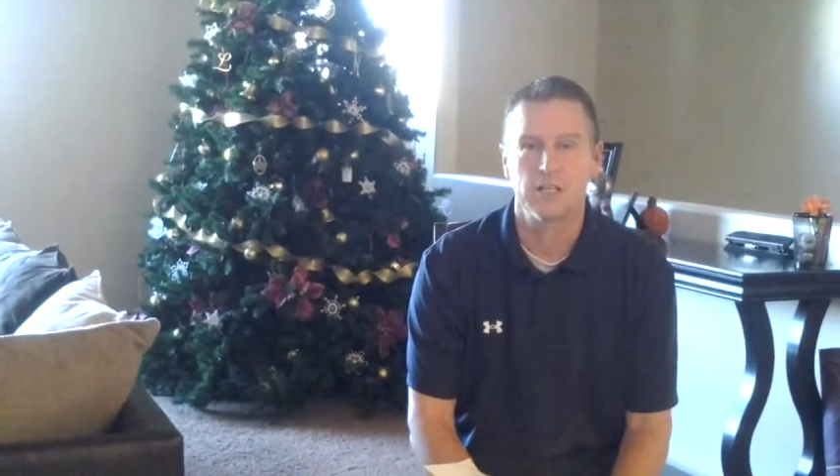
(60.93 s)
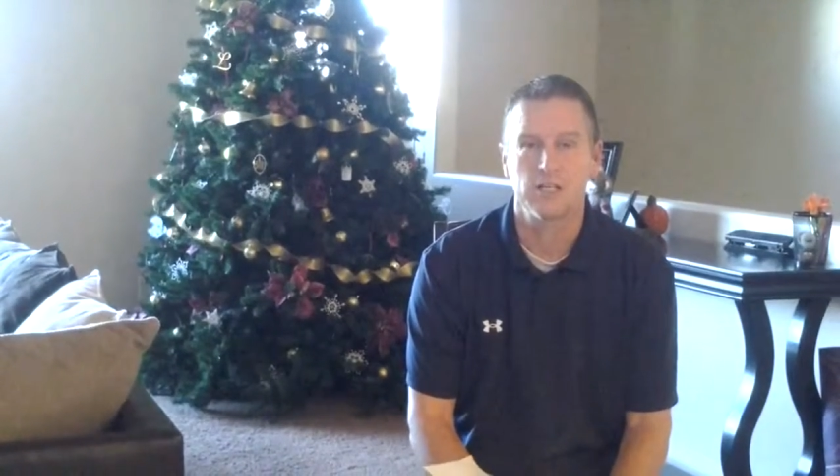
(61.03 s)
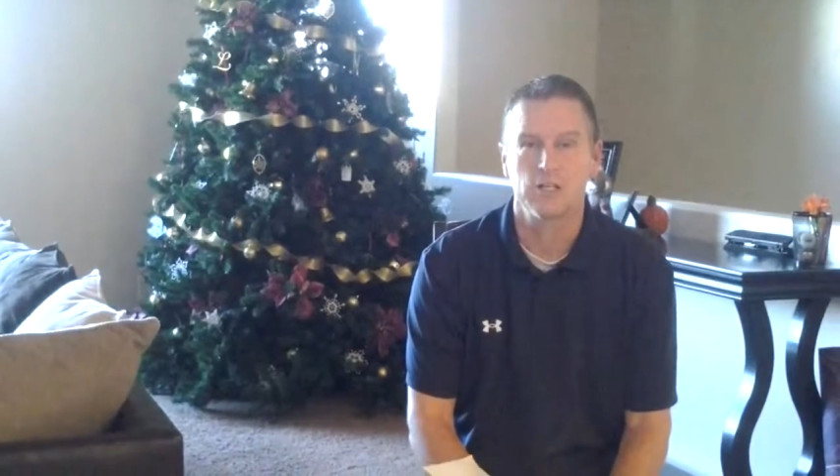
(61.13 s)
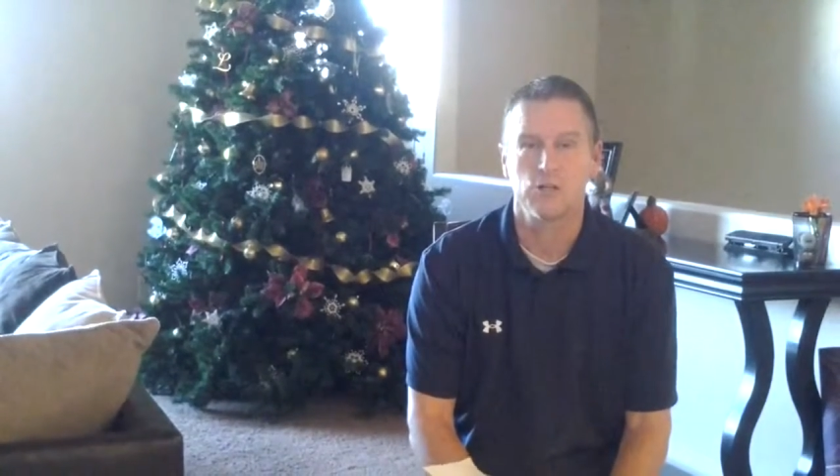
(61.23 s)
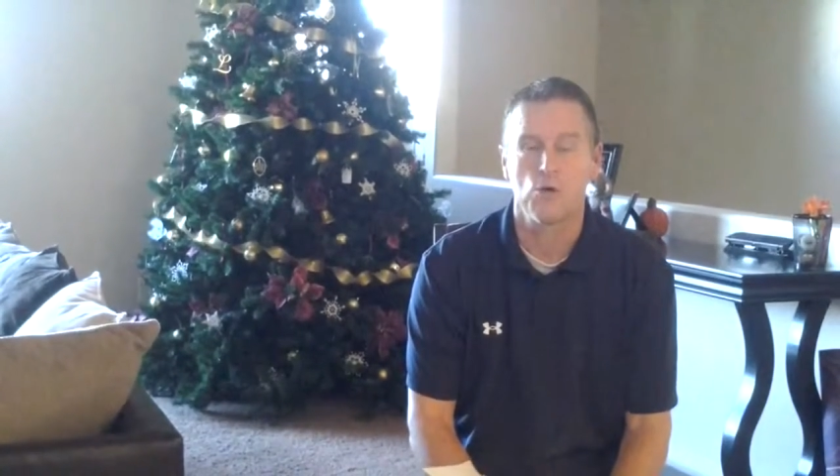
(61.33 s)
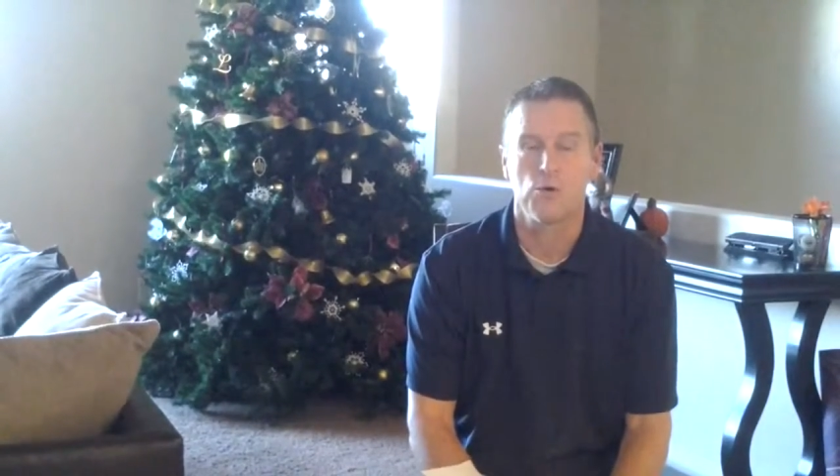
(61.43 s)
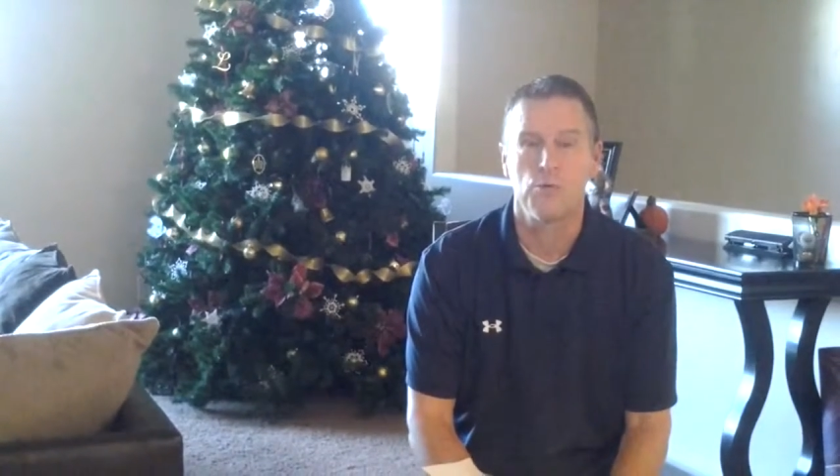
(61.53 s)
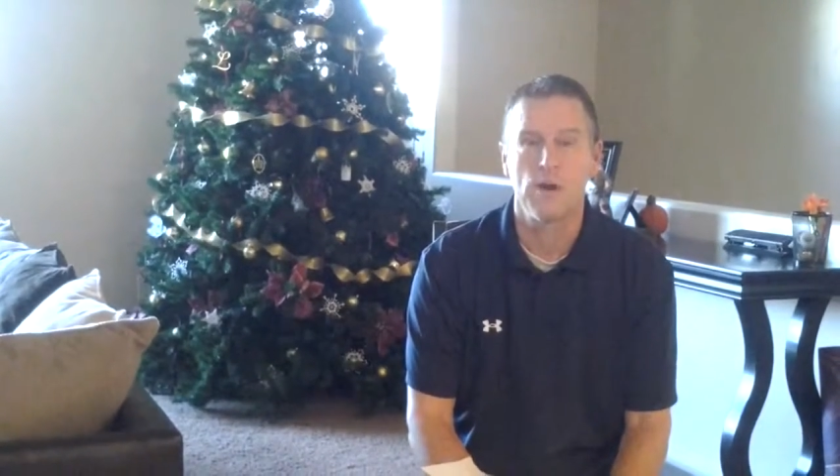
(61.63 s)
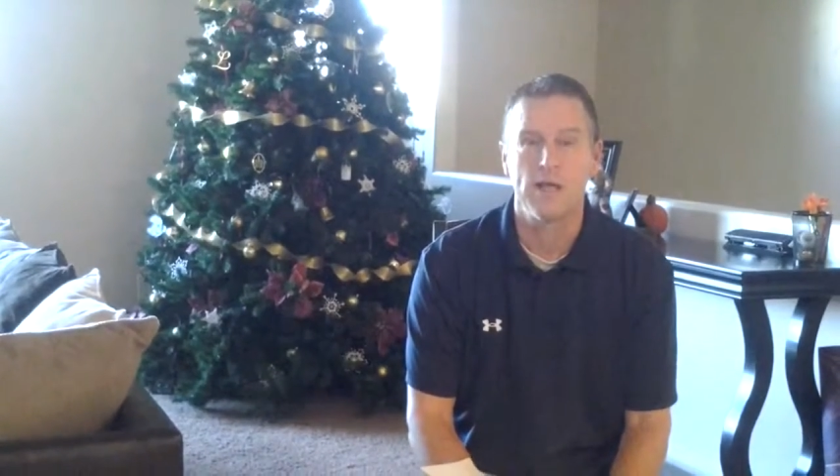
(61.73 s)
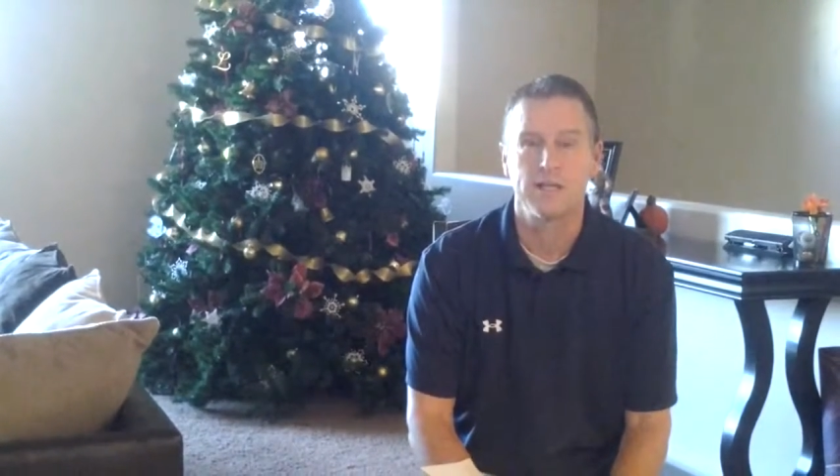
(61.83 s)
at a lower
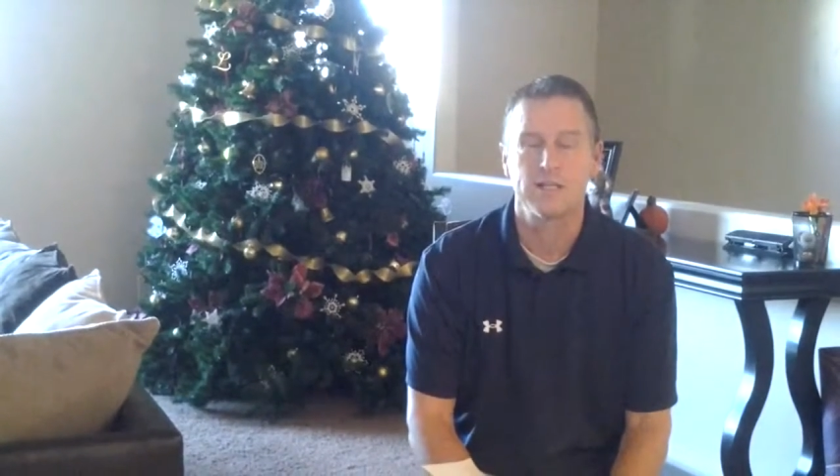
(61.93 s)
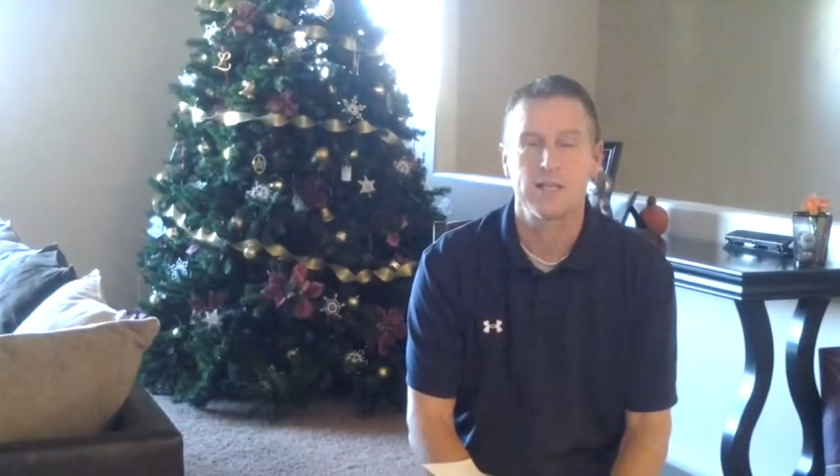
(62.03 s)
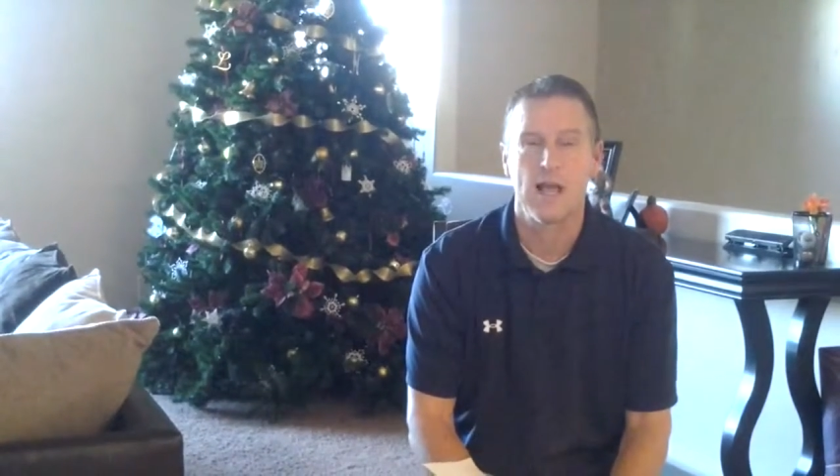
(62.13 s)
rate.